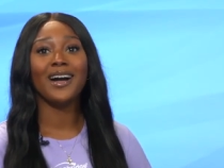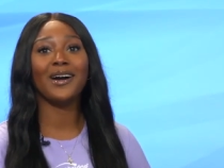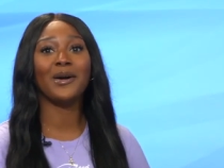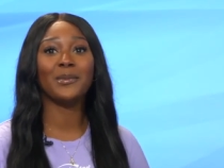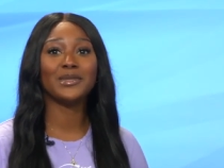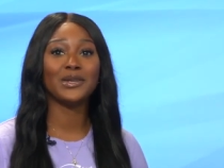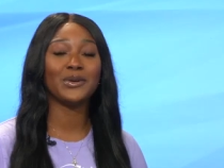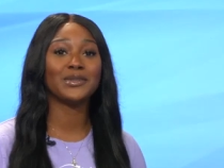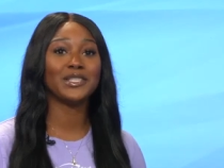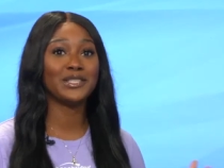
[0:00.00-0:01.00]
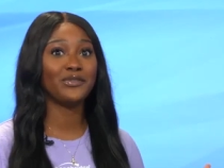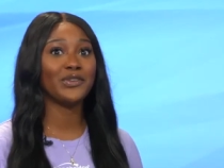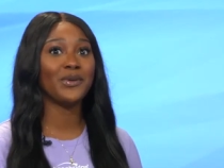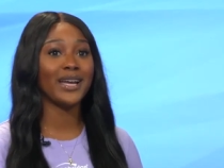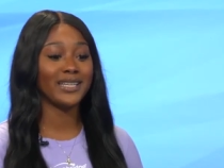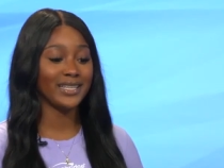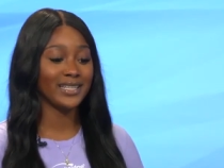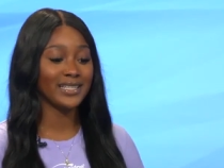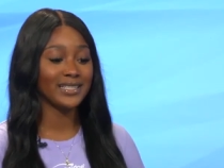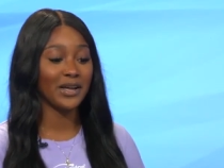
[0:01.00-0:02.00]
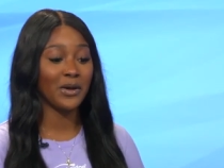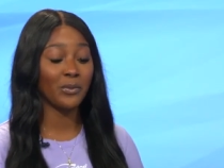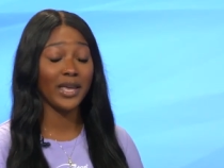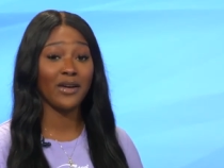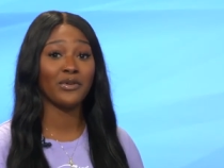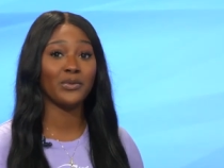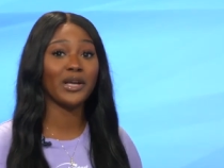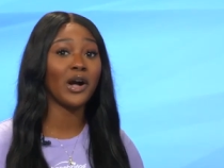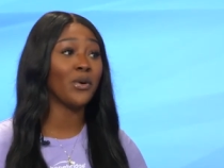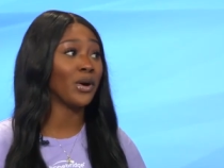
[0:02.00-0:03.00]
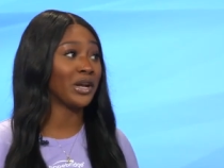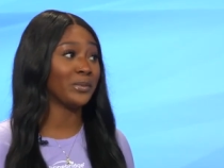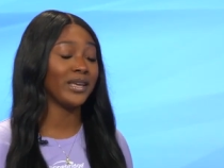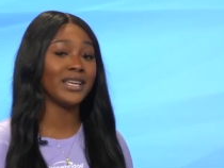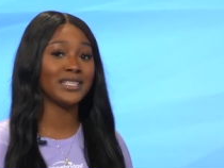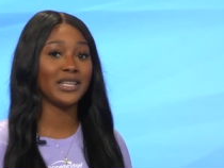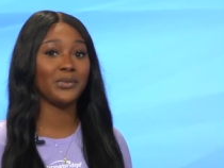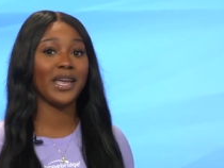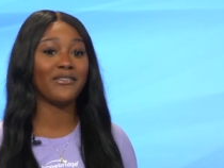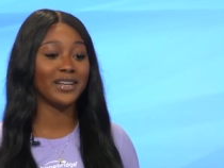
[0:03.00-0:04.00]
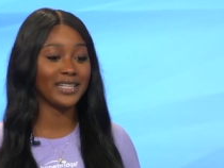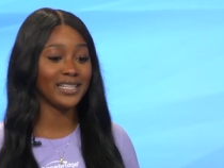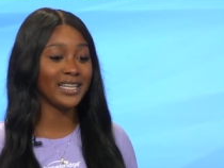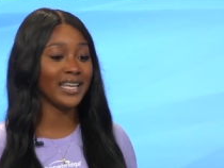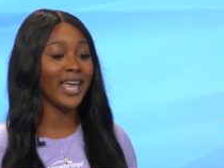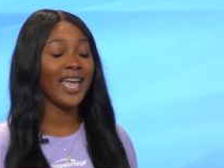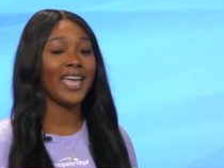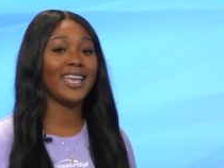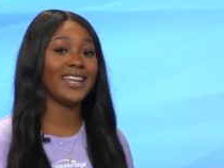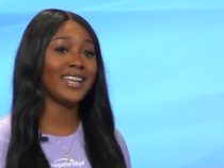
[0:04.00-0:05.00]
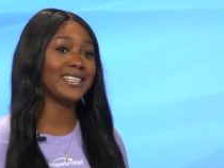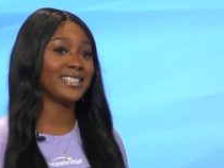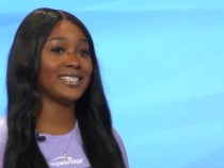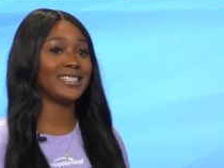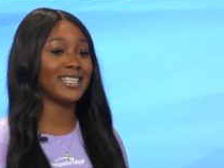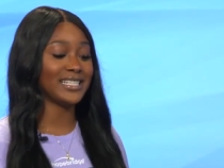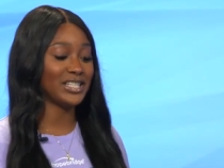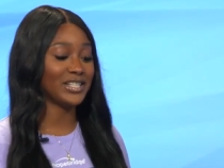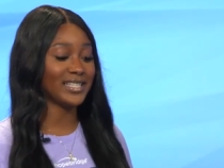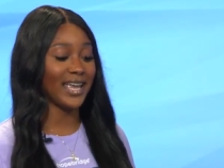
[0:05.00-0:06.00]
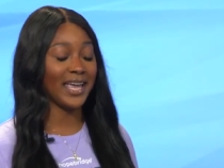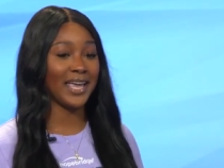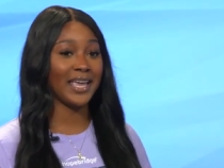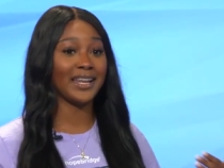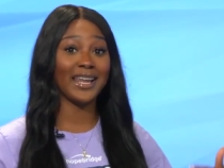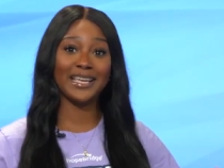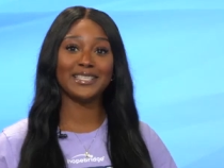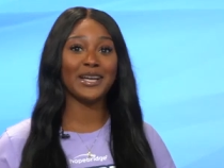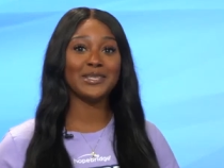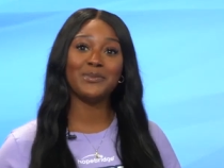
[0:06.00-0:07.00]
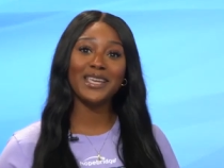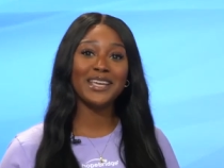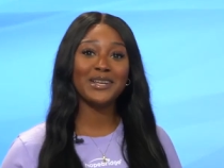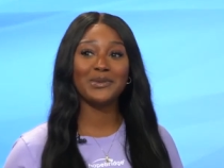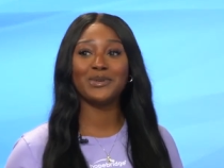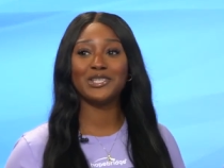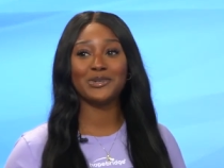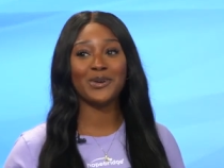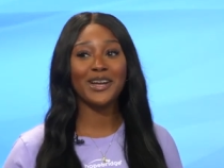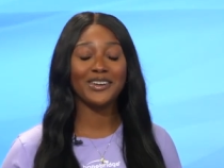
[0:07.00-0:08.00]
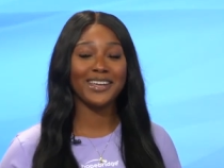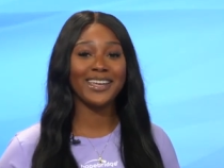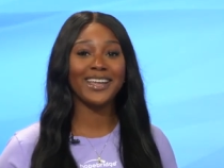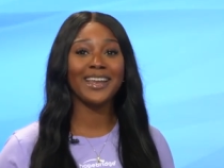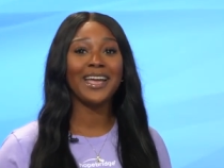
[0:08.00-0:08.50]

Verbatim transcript: Um, so just a few ideas. Um, we have what we call water bins that we have in a clinic. And in essence, that's just a nice size bin. You put your water in,